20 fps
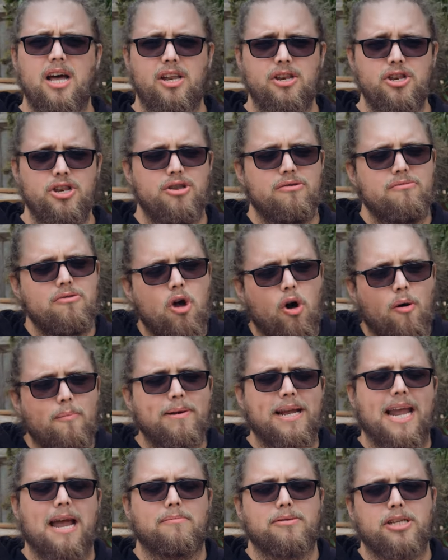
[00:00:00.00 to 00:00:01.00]
not
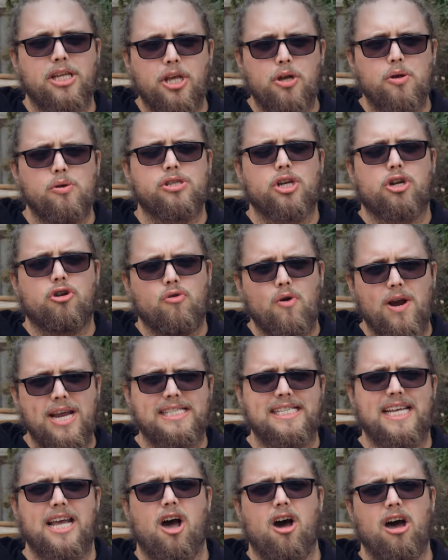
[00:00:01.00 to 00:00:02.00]
being able to use a
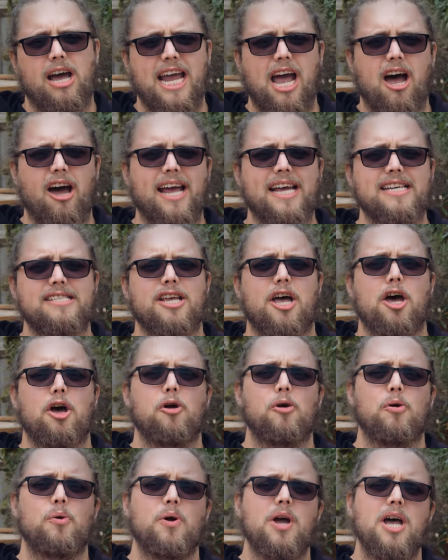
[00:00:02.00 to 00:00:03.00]
crazy high
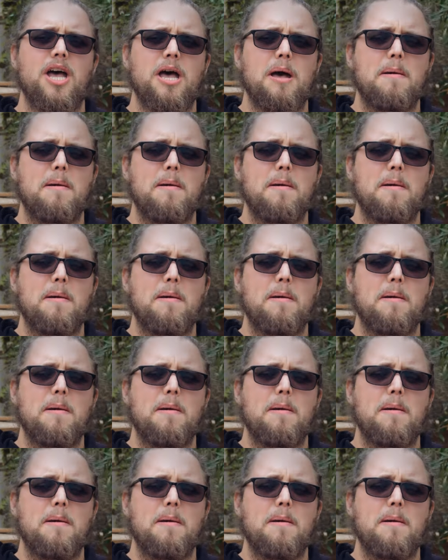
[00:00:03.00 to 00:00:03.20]
ISO,